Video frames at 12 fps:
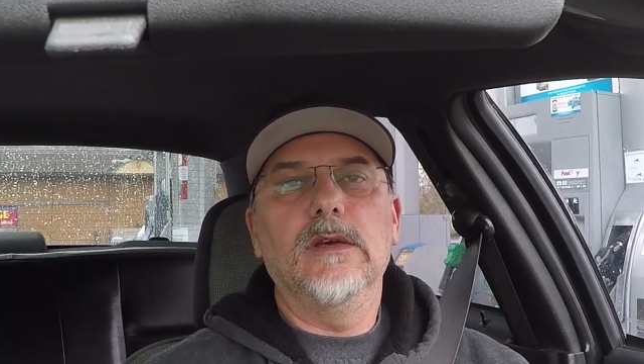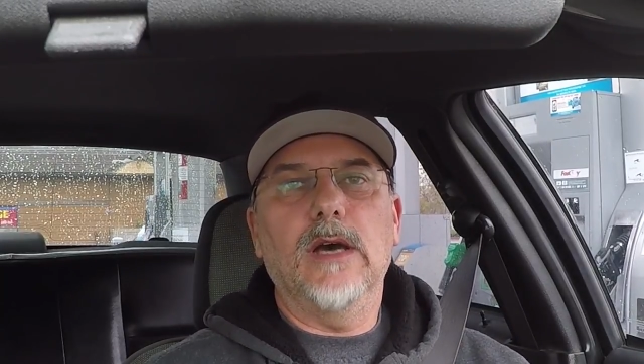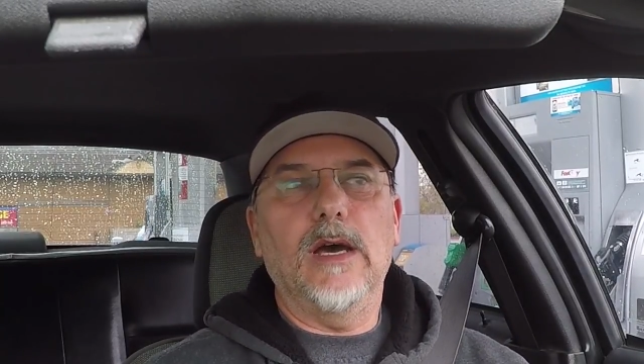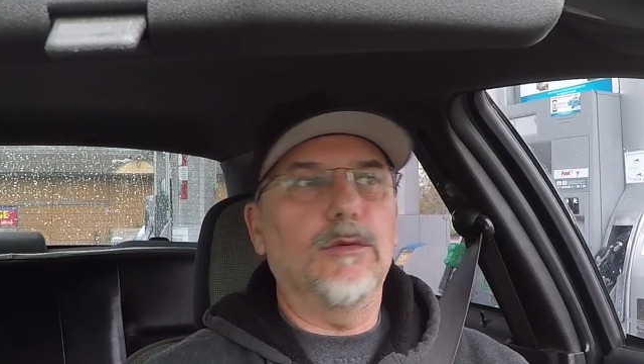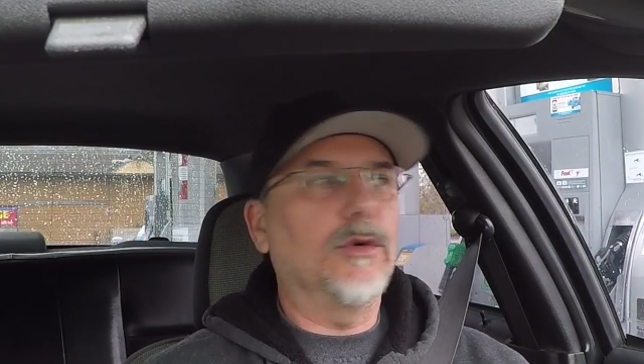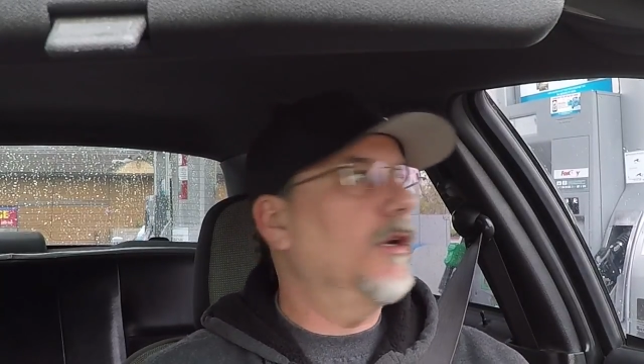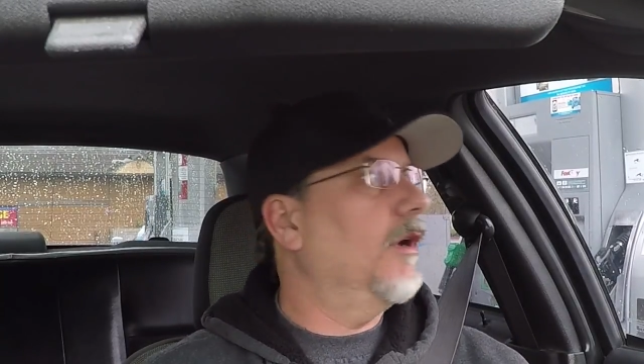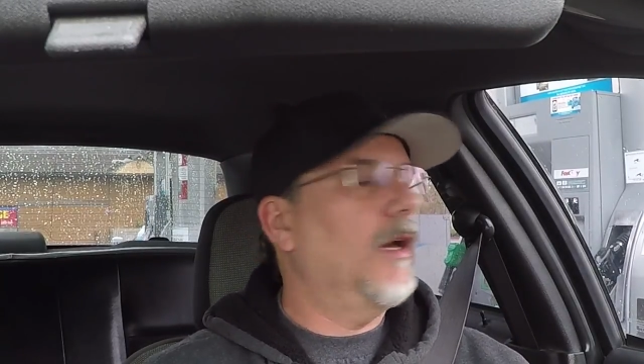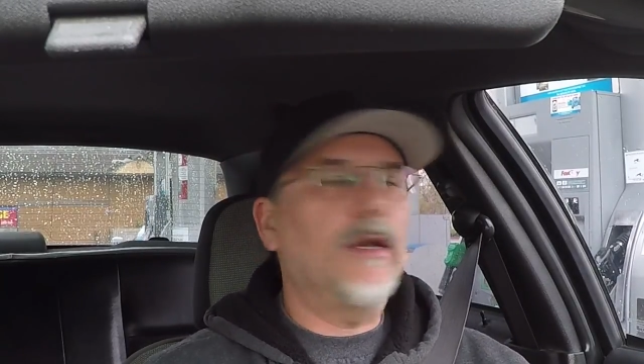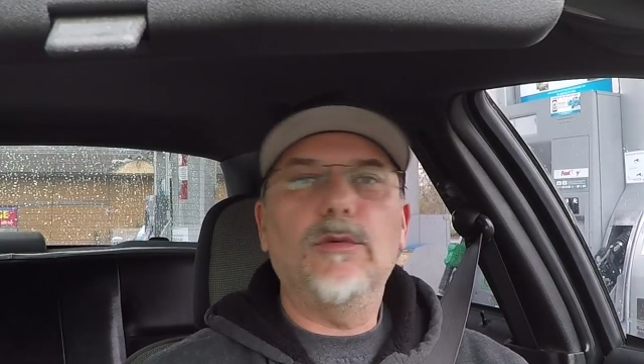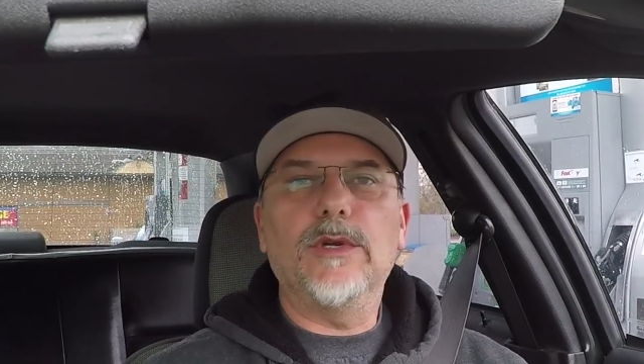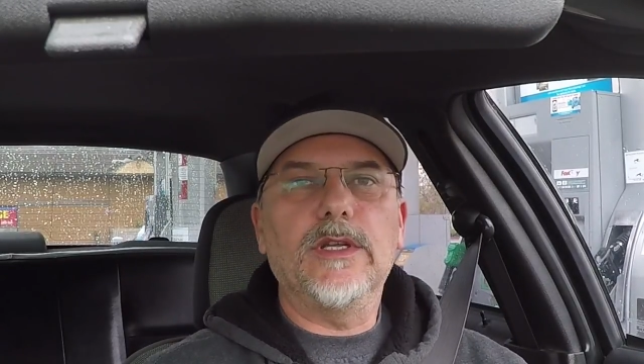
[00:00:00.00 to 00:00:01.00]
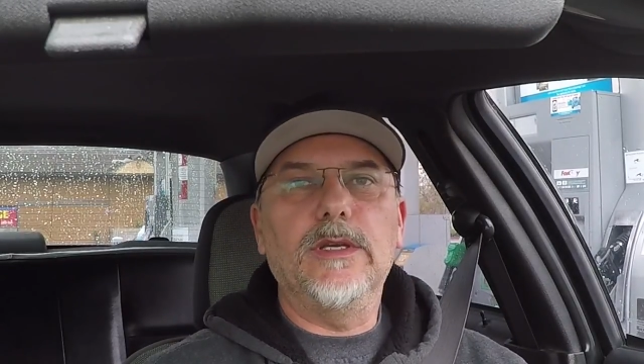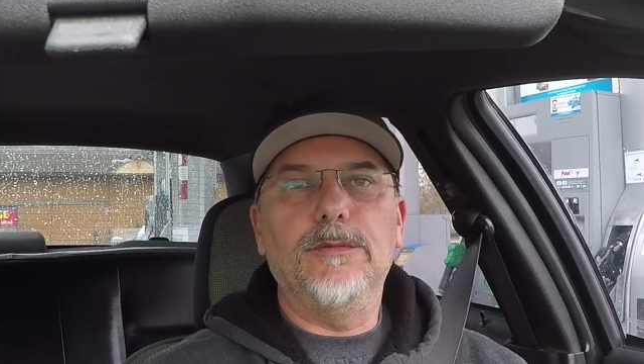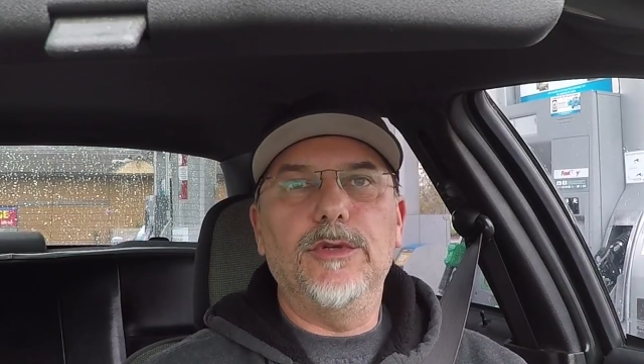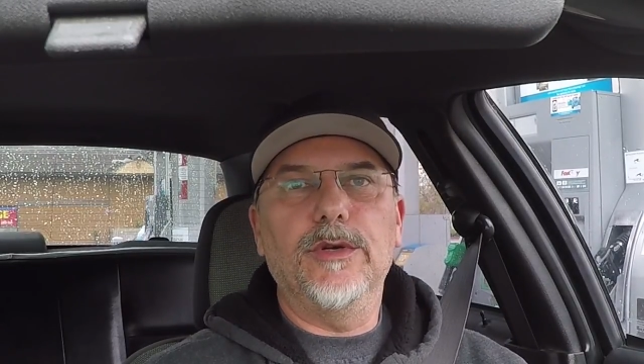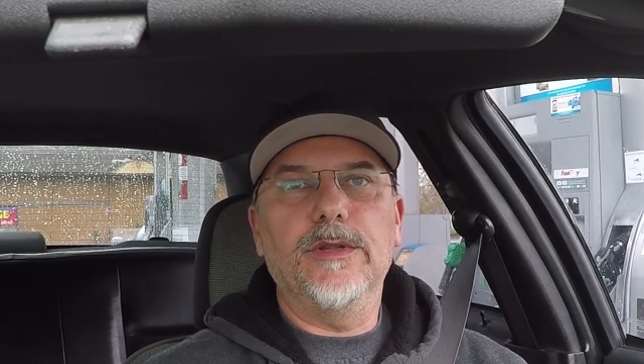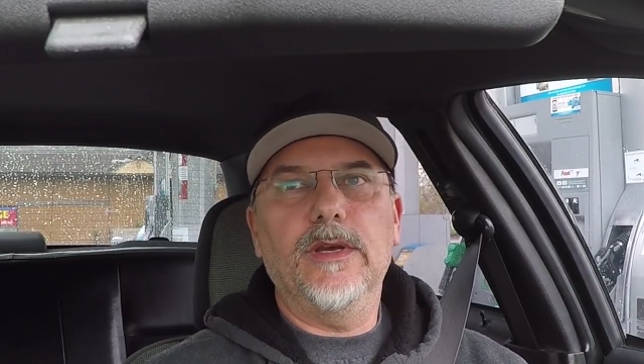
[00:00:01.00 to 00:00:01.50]
I want. I don't want to keep
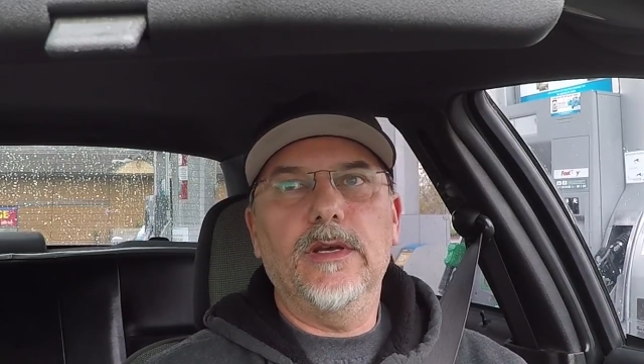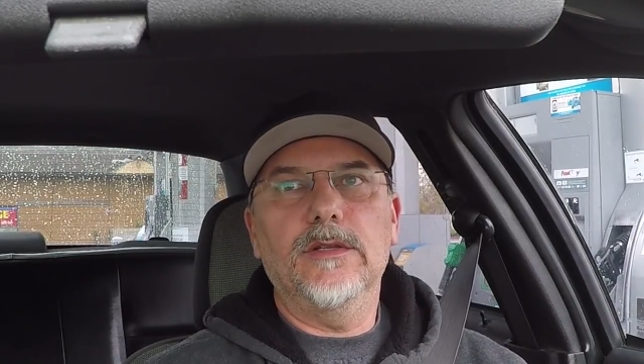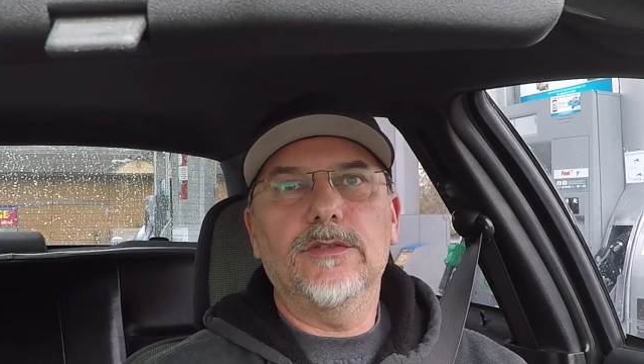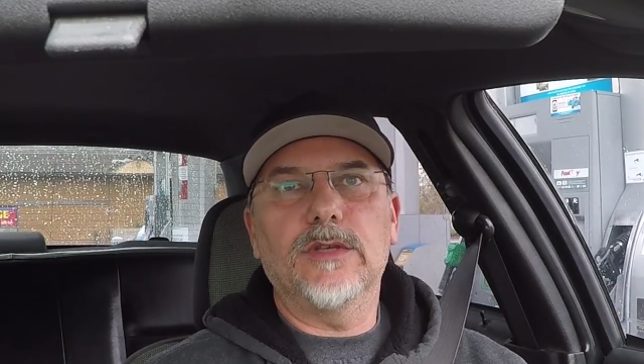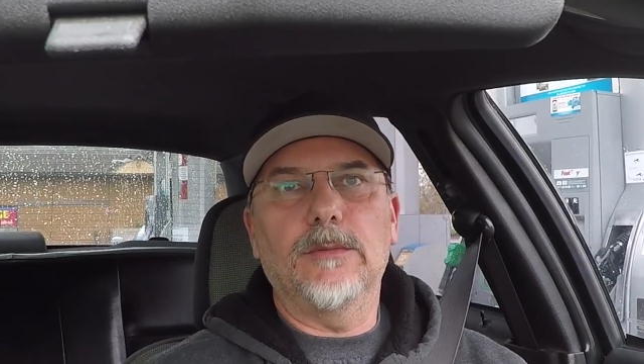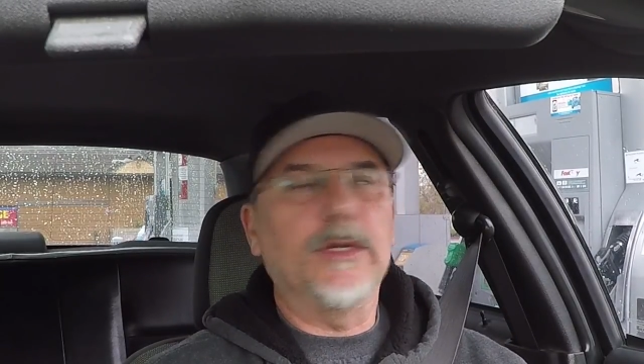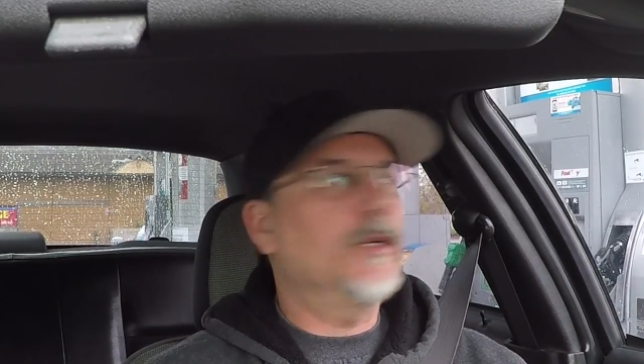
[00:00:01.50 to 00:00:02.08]
doing that. So I'm going